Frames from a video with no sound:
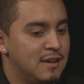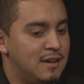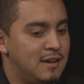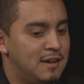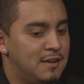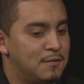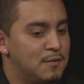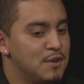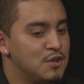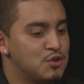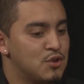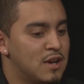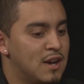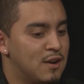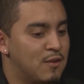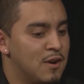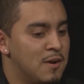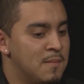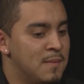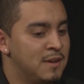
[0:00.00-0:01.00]
free trade
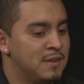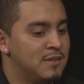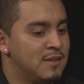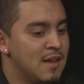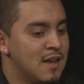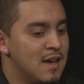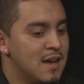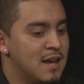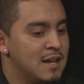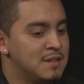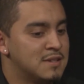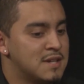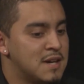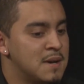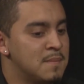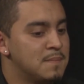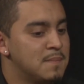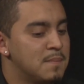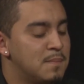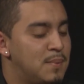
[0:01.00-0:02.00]
agreements in
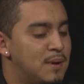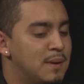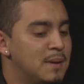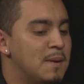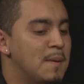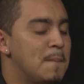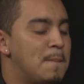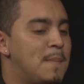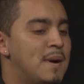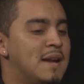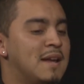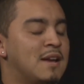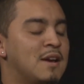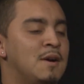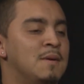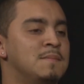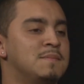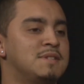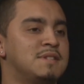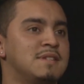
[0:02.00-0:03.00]
time. But it
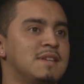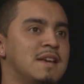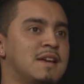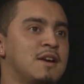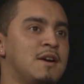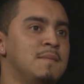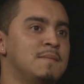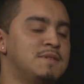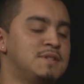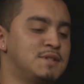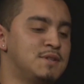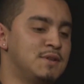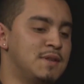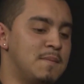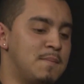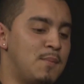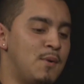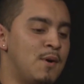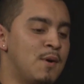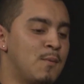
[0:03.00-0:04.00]
comes to the
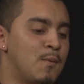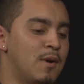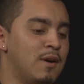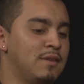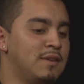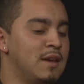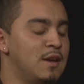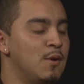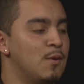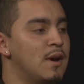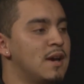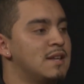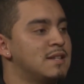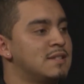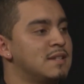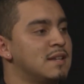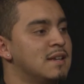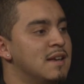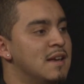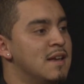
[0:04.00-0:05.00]
point where the U.S.,
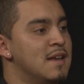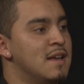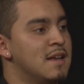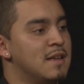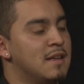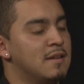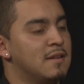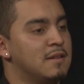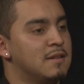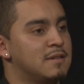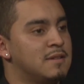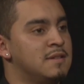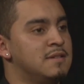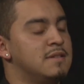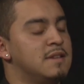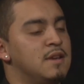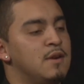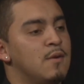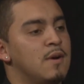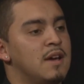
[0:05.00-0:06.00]
since
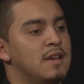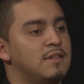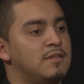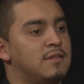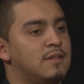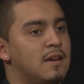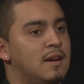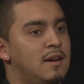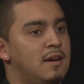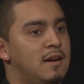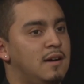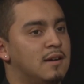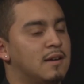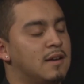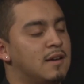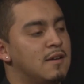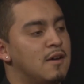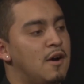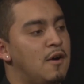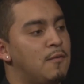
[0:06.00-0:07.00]
the U.S.
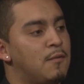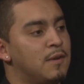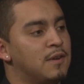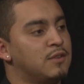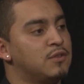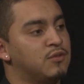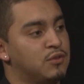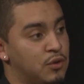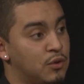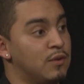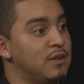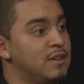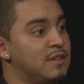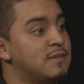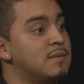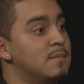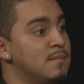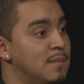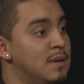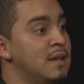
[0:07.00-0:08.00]
offers through this
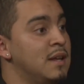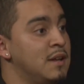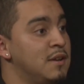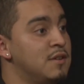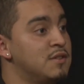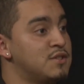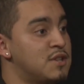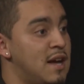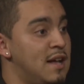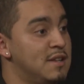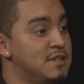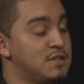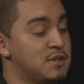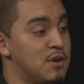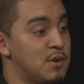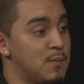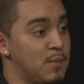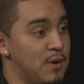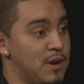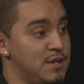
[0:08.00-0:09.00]
Millennium Challenge
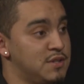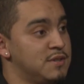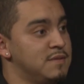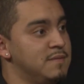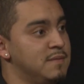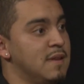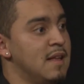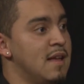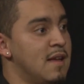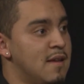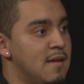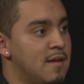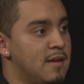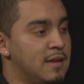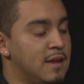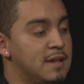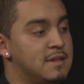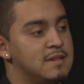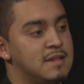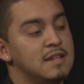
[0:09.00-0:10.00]
Corporation,
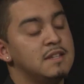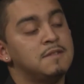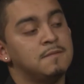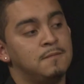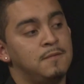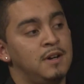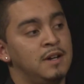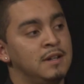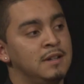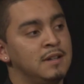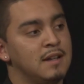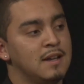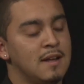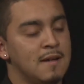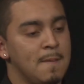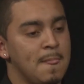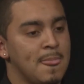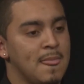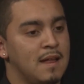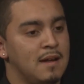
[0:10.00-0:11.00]
this fund,
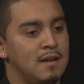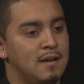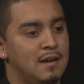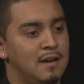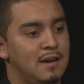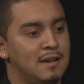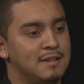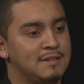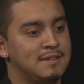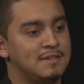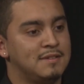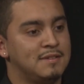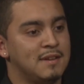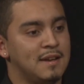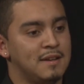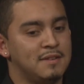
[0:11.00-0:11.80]
it's